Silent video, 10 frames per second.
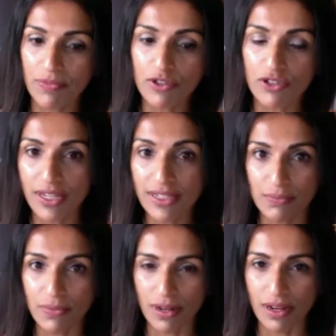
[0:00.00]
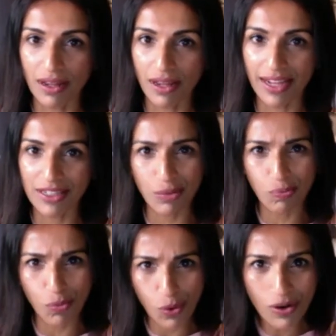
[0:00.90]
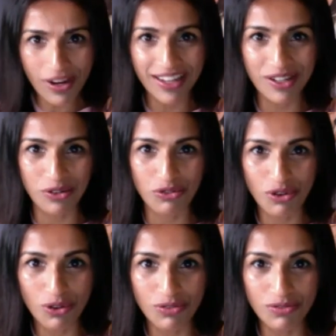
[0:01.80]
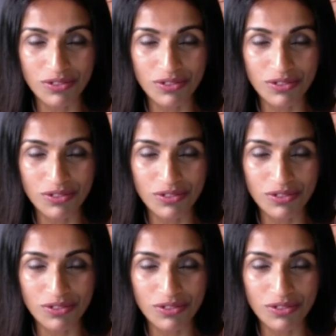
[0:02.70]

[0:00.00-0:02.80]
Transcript: genes, but actually more in control.